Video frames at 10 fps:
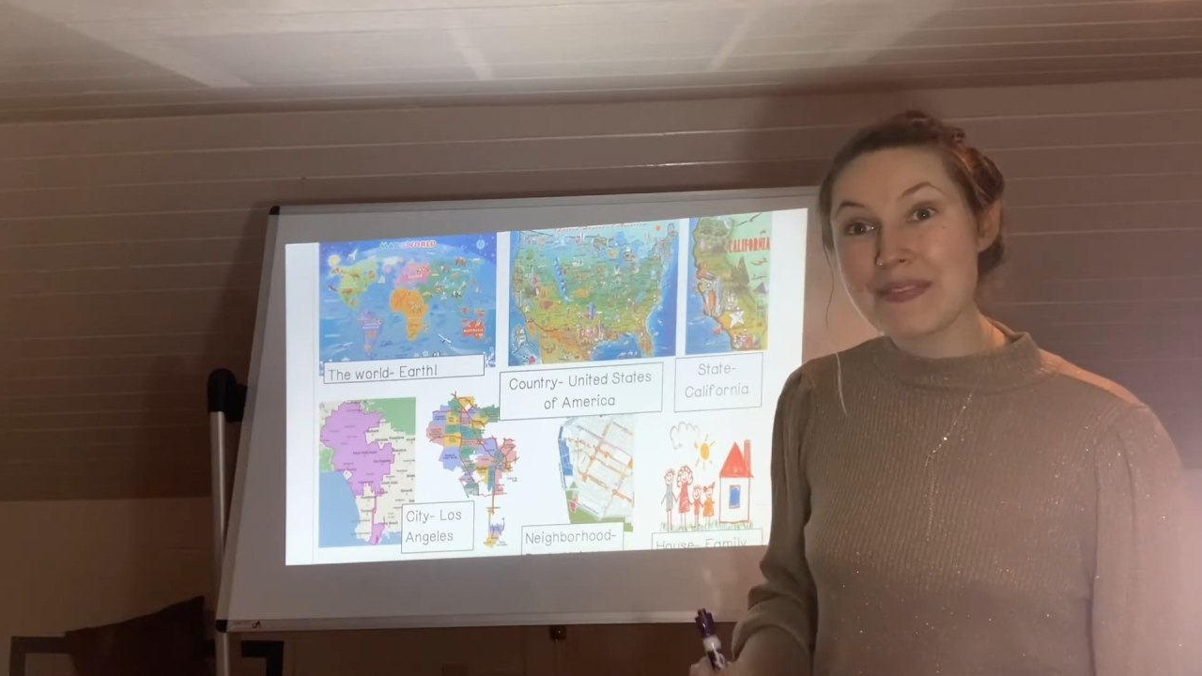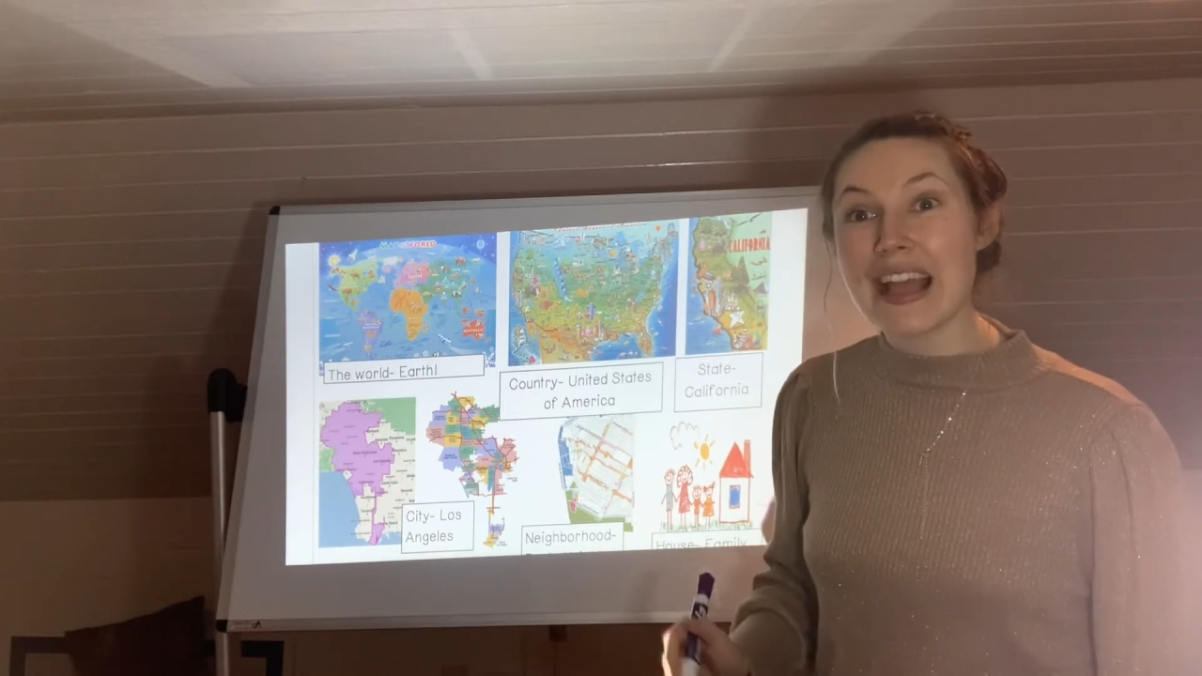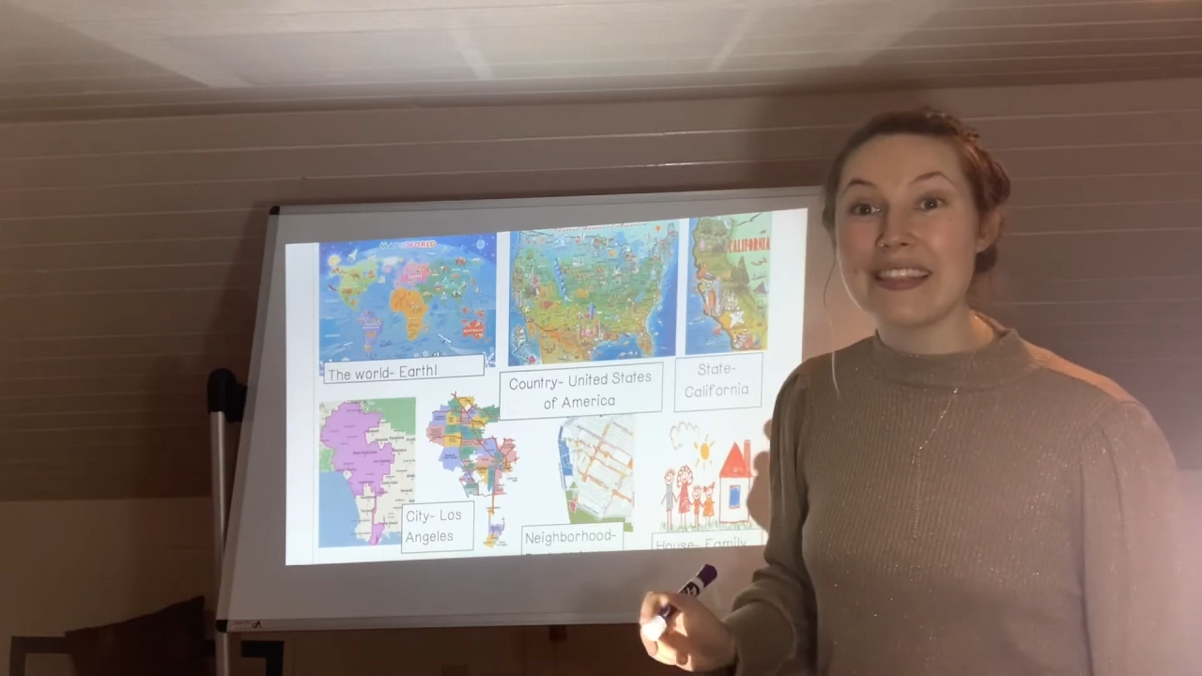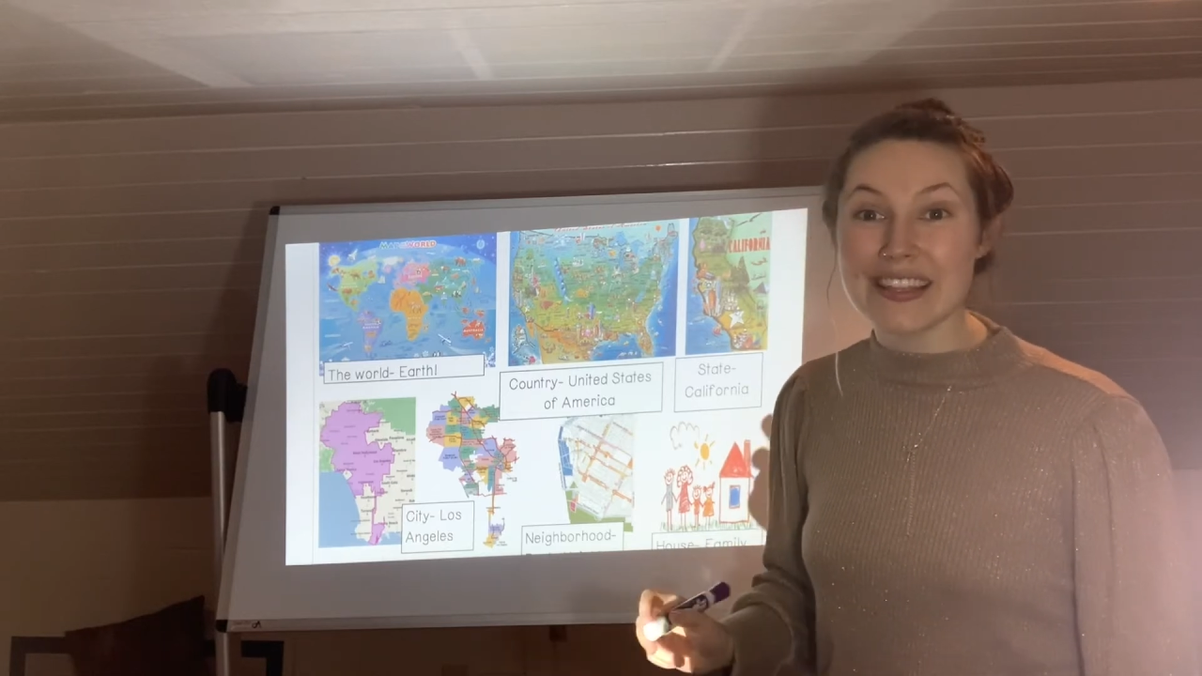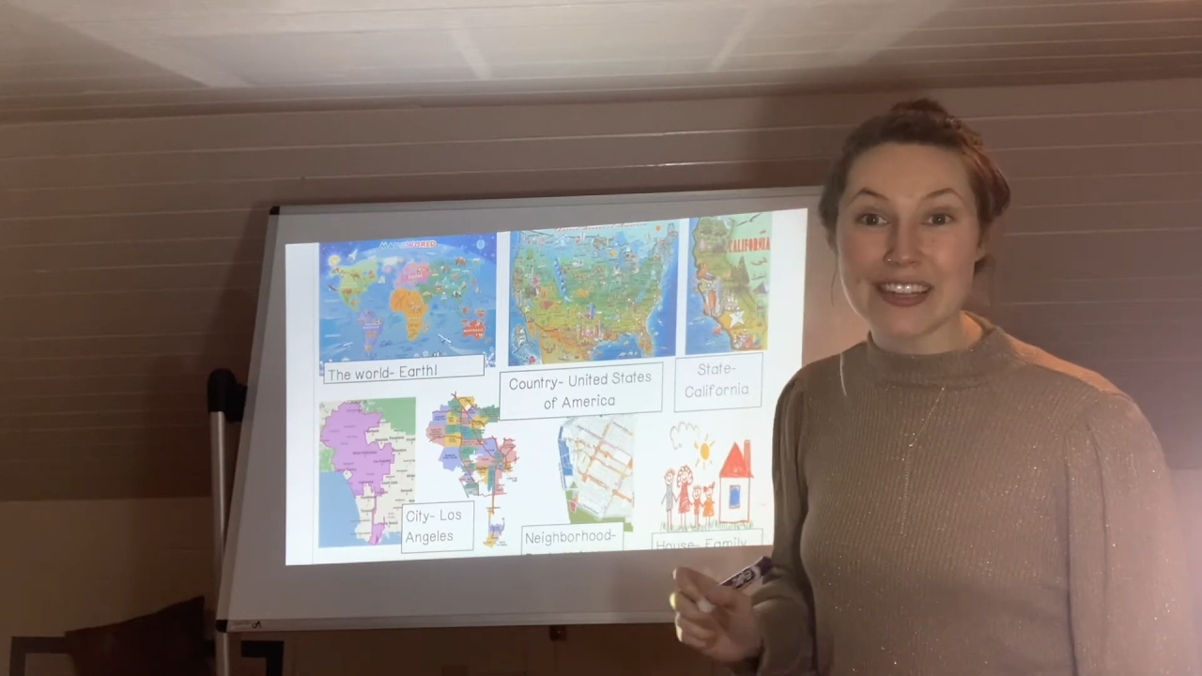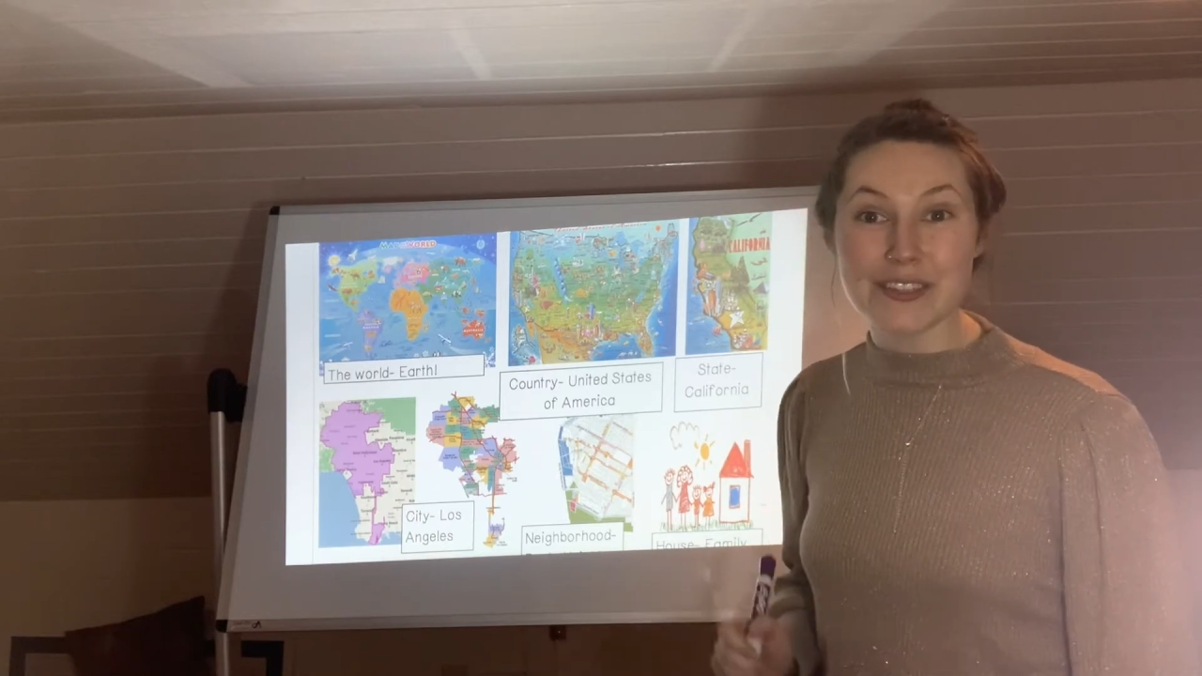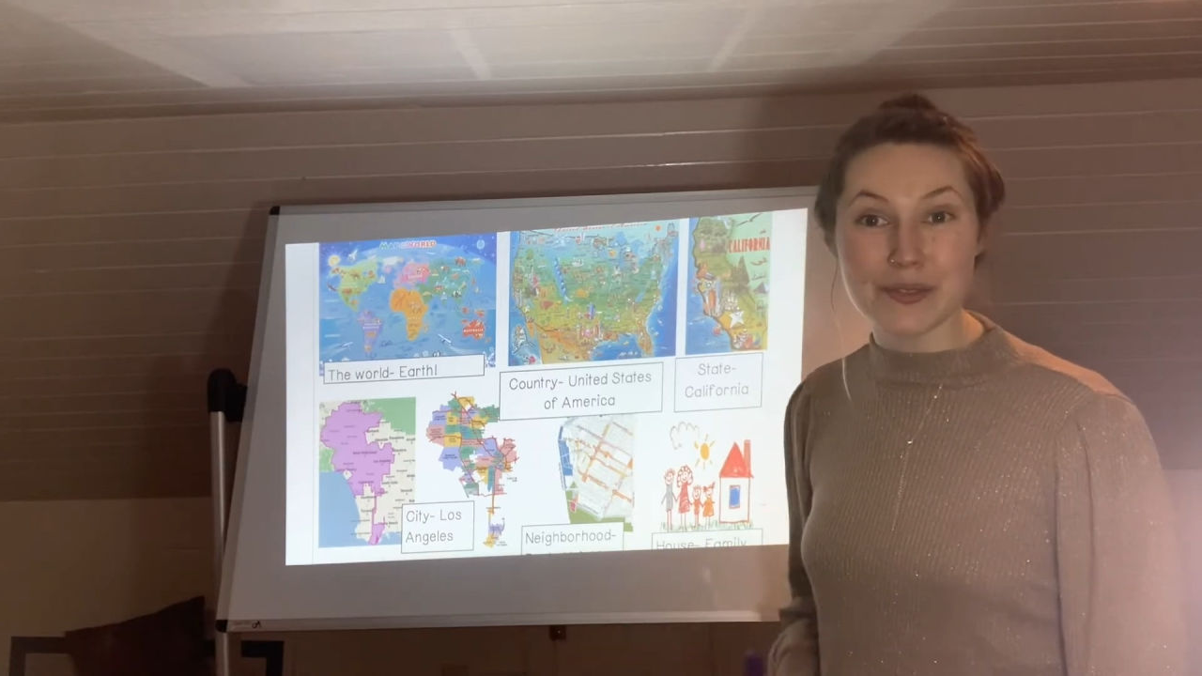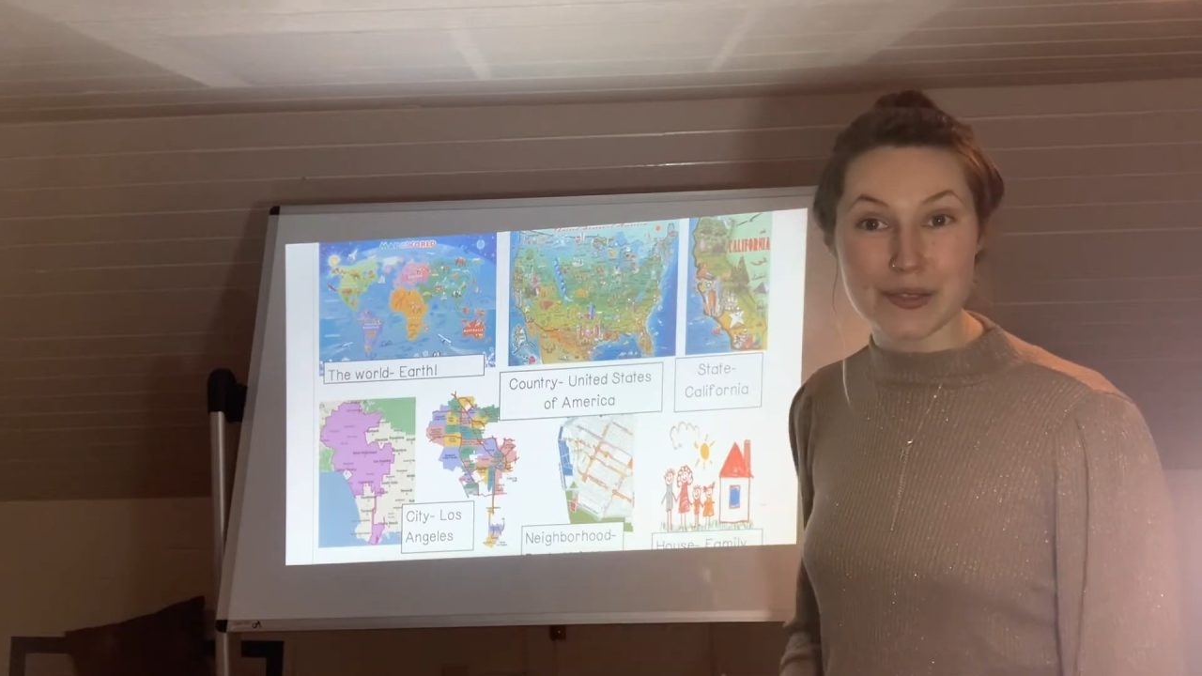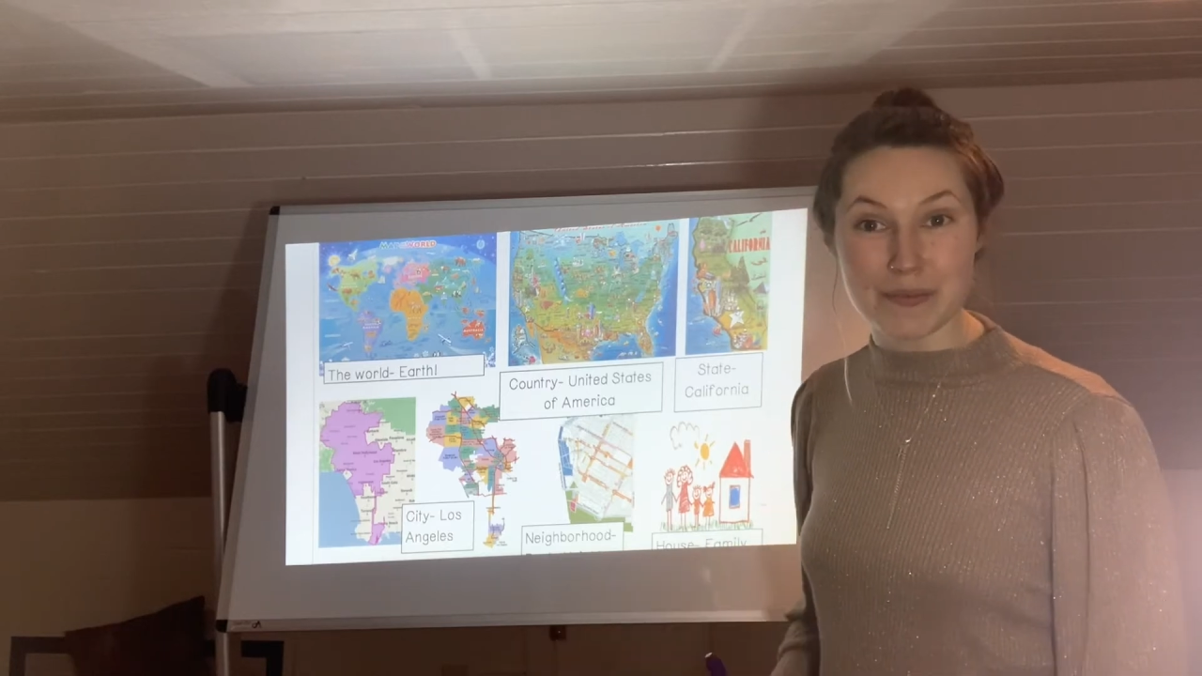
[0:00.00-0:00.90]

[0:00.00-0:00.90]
and then do some